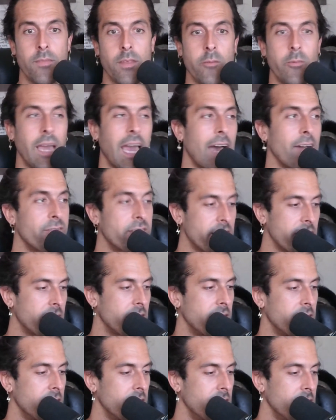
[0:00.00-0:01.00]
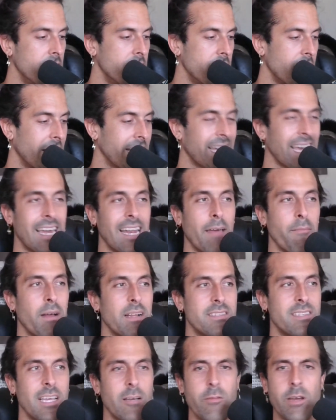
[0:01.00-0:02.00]
We have to, again, I'm
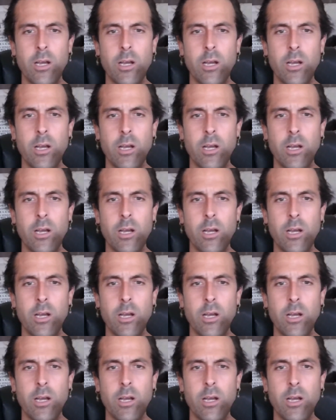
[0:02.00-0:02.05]
not saying